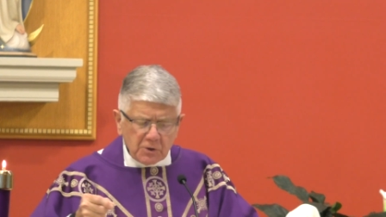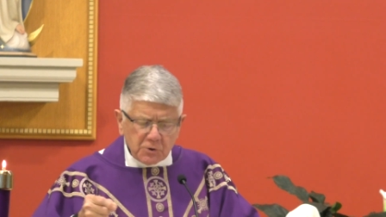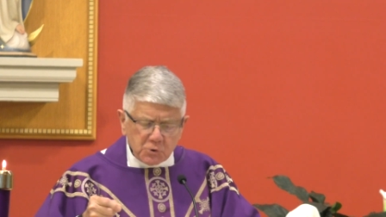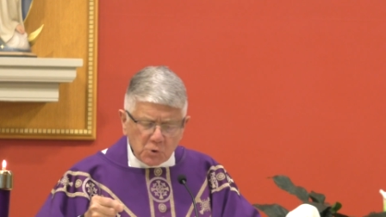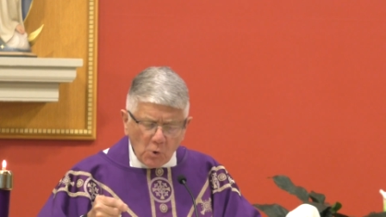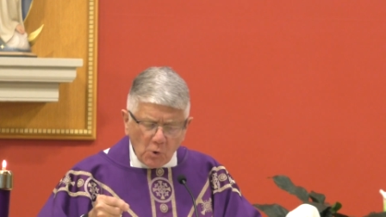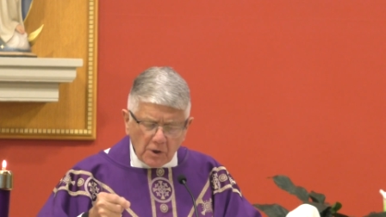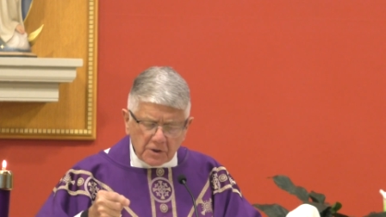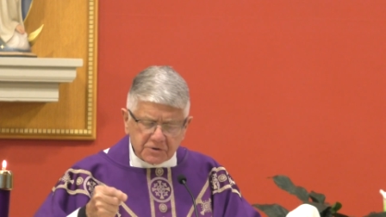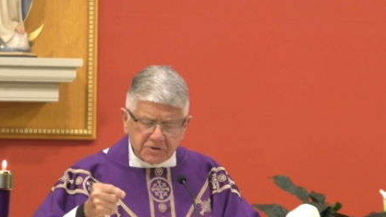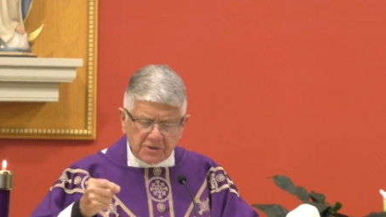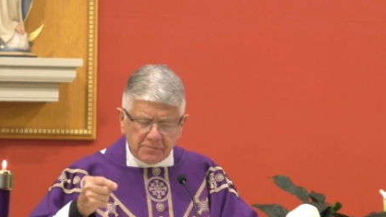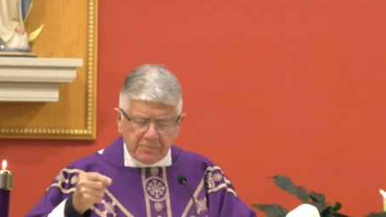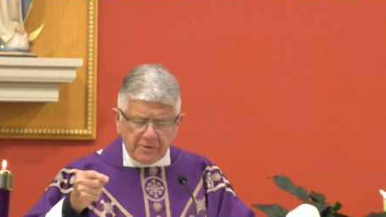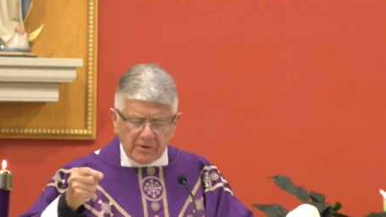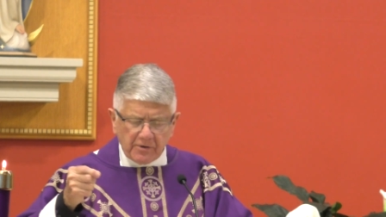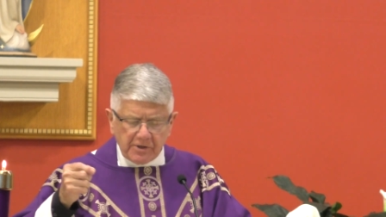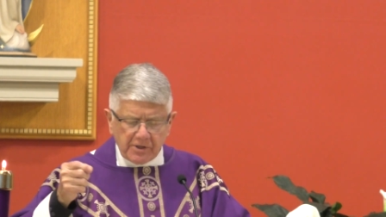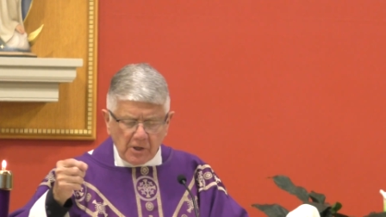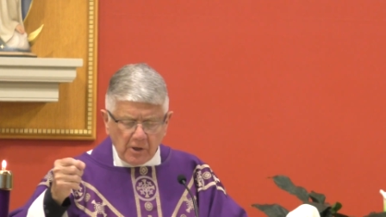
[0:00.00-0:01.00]
nor a
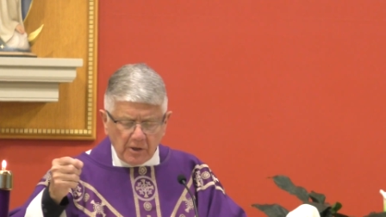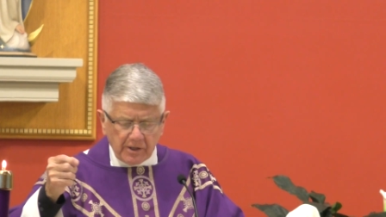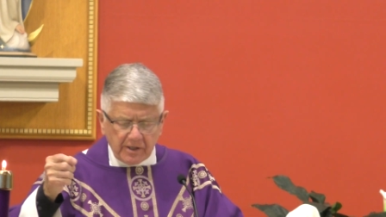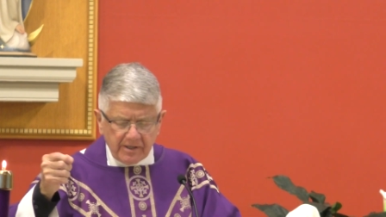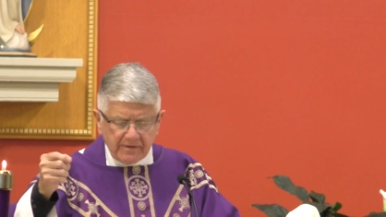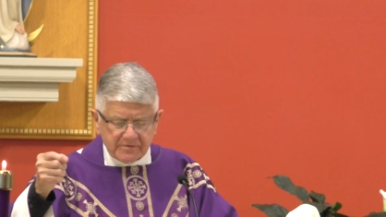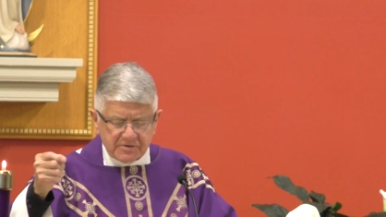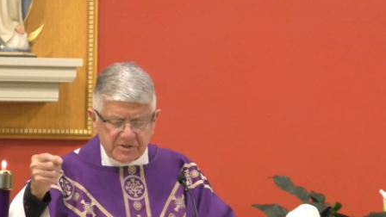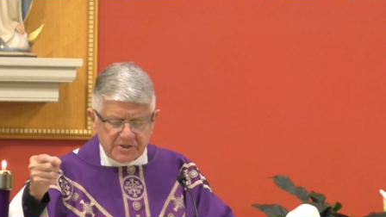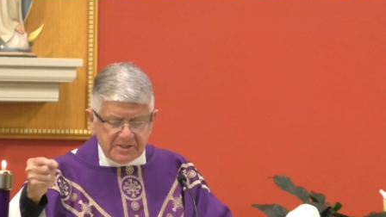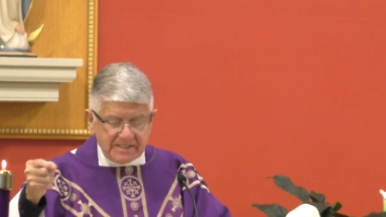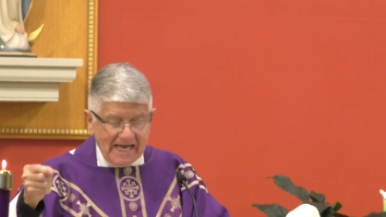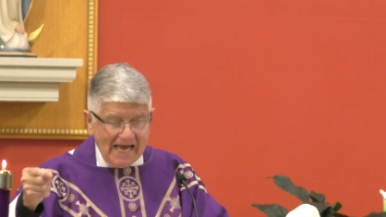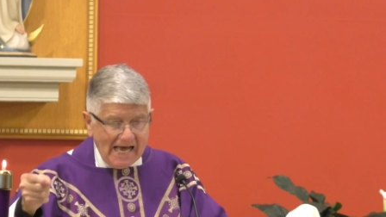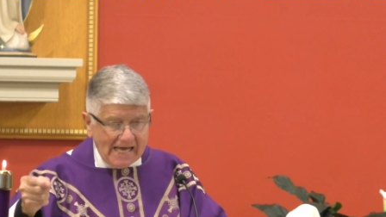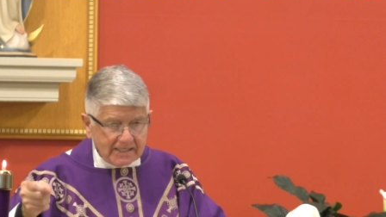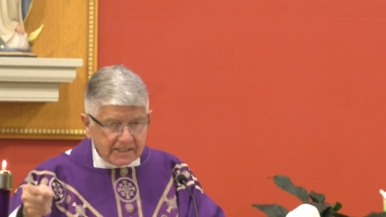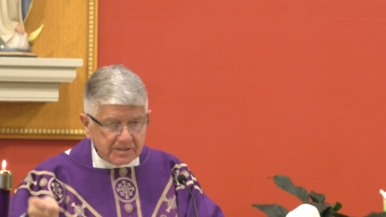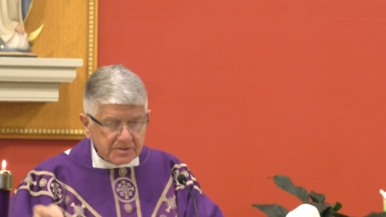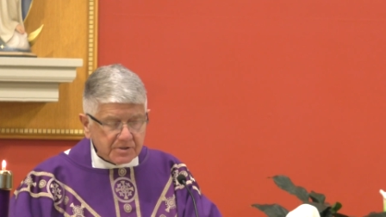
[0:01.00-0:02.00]
superiority of
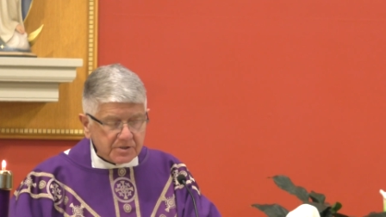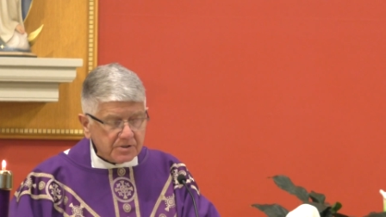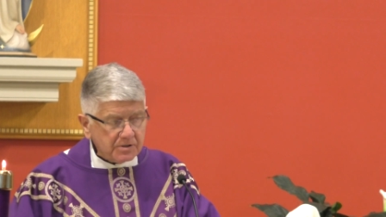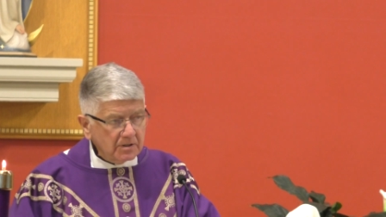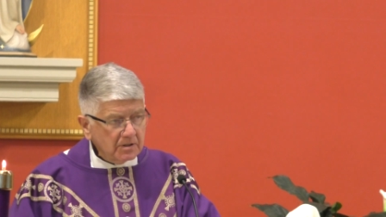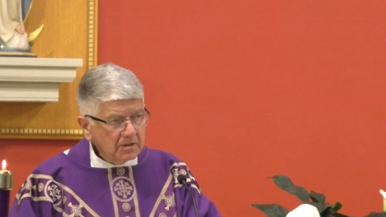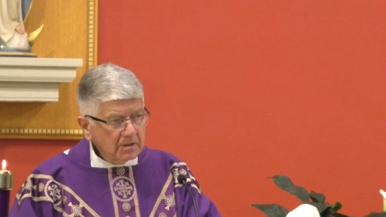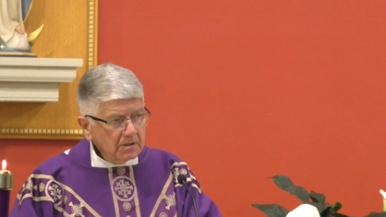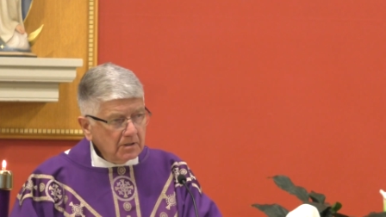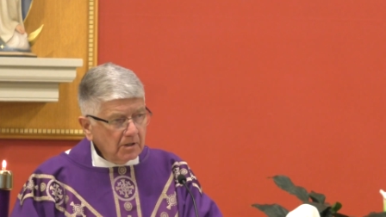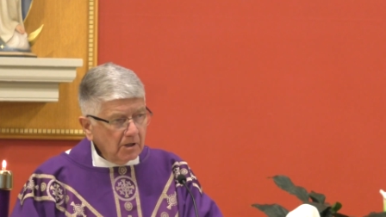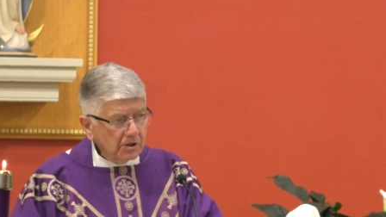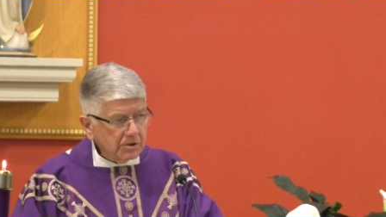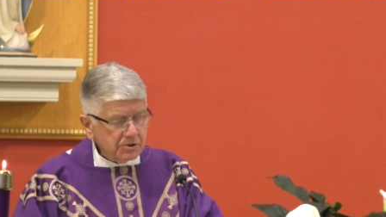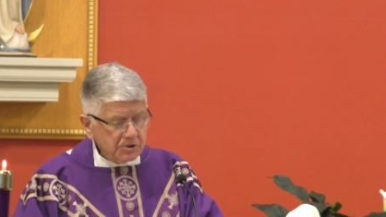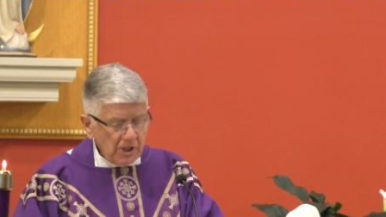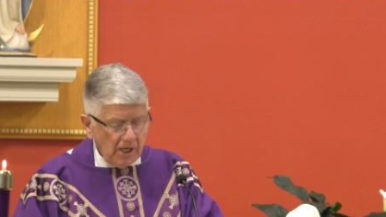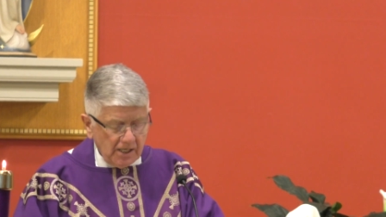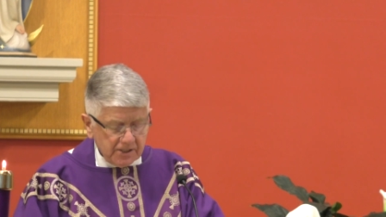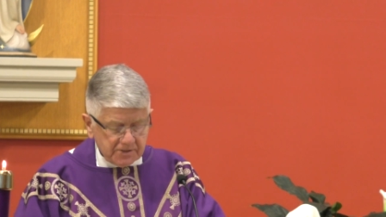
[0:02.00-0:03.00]
status on
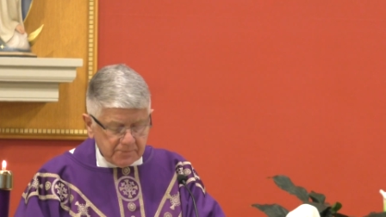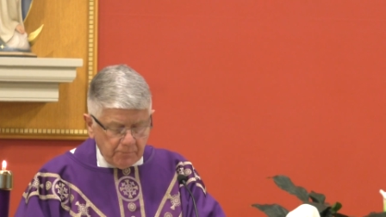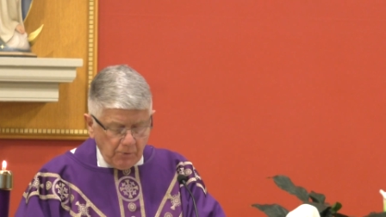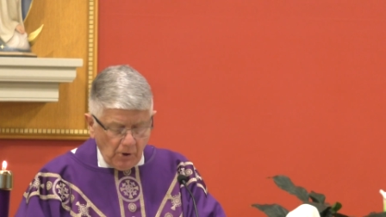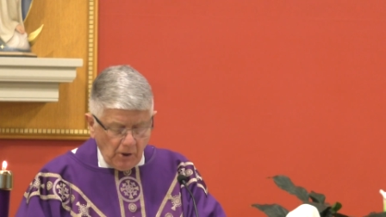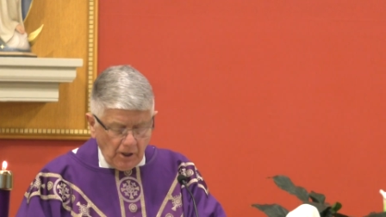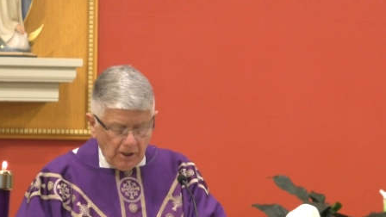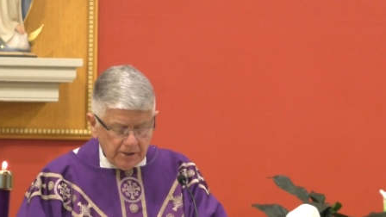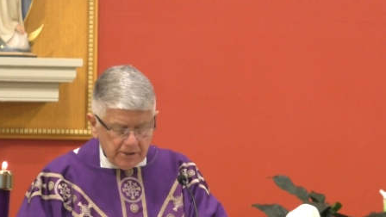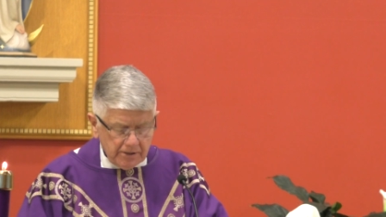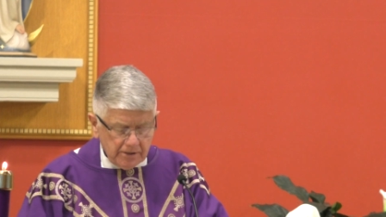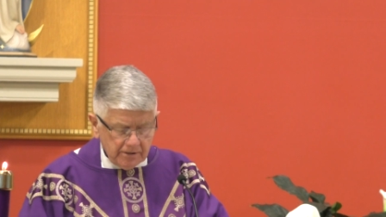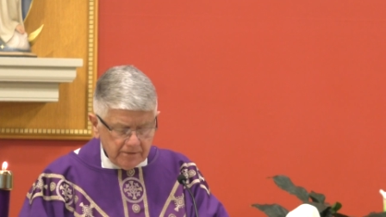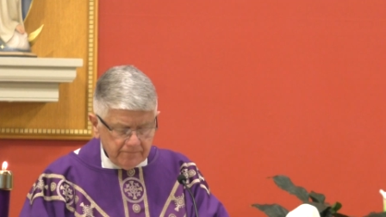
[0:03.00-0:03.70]
John's part,